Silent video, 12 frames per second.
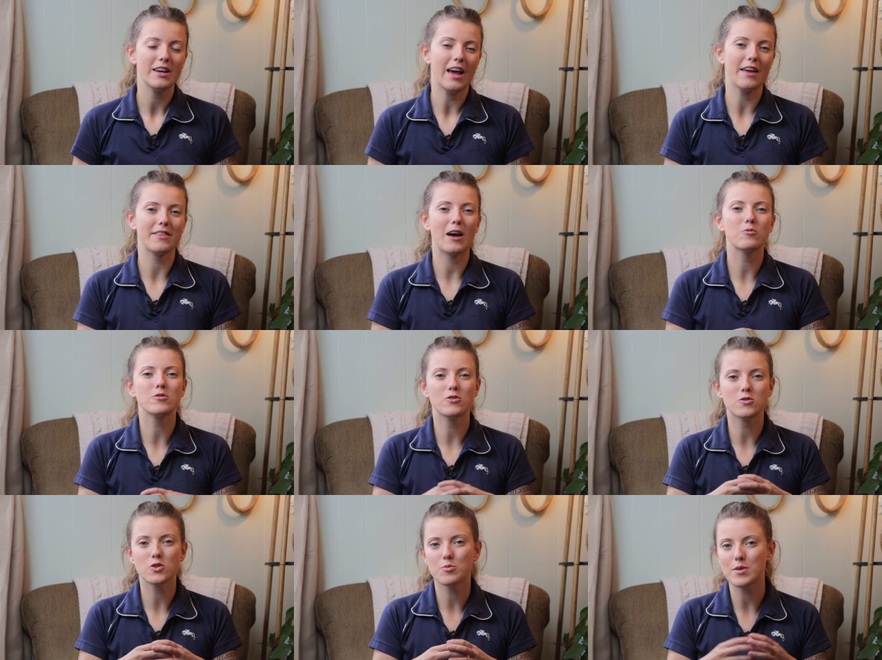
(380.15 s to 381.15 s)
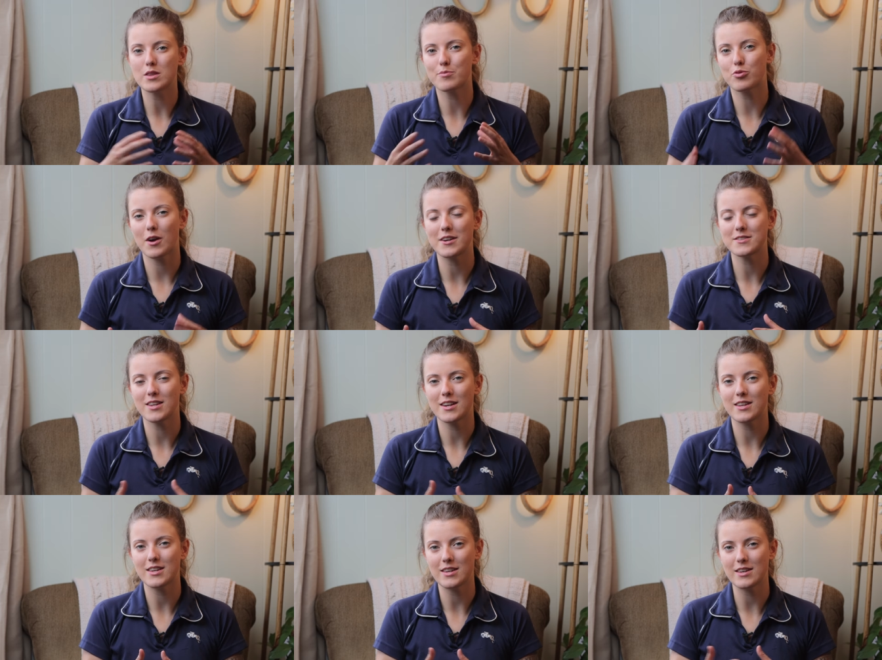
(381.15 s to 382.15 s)
and that will usually be the price that
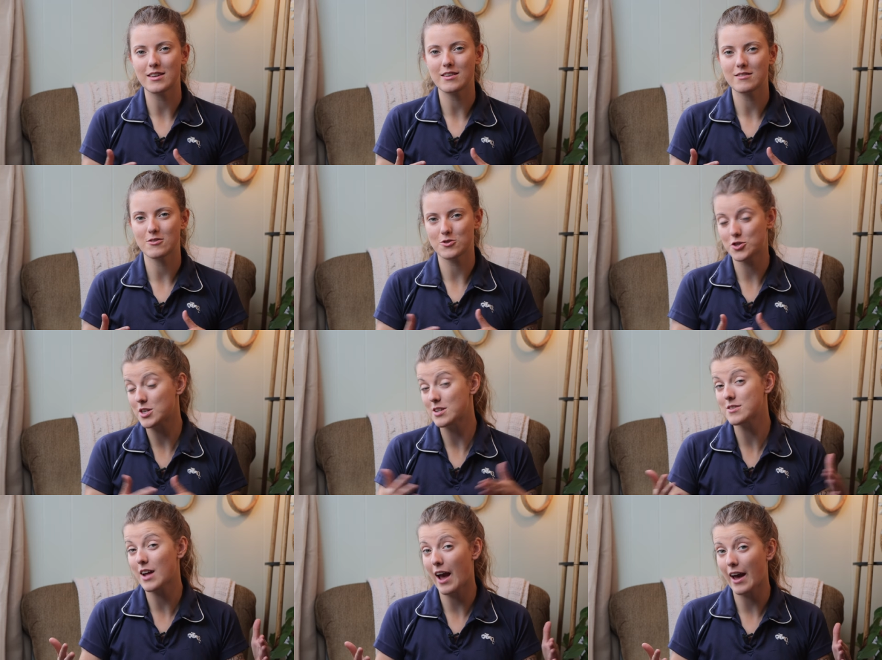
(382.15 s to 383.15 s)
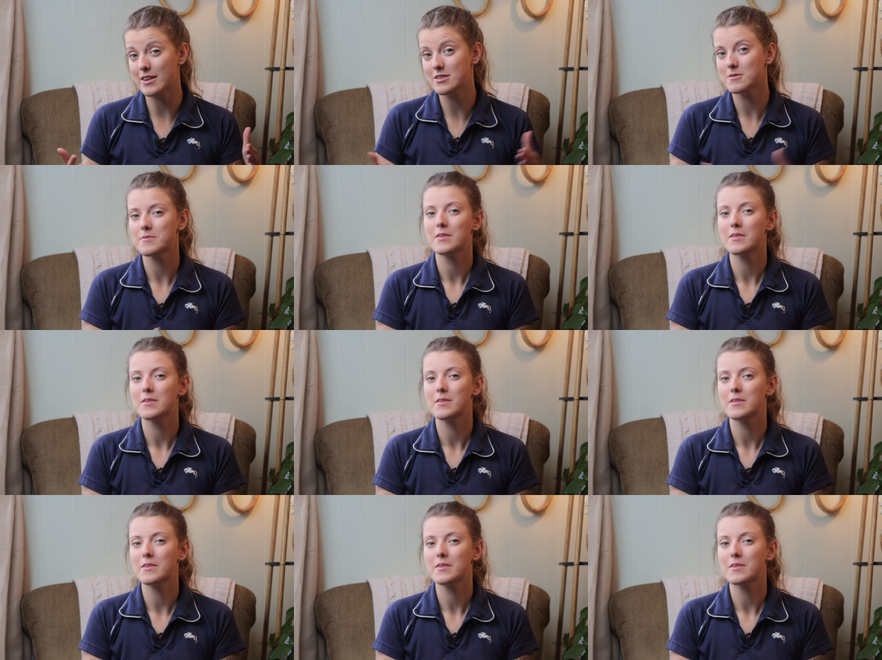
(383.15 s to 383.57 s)
he or she is at.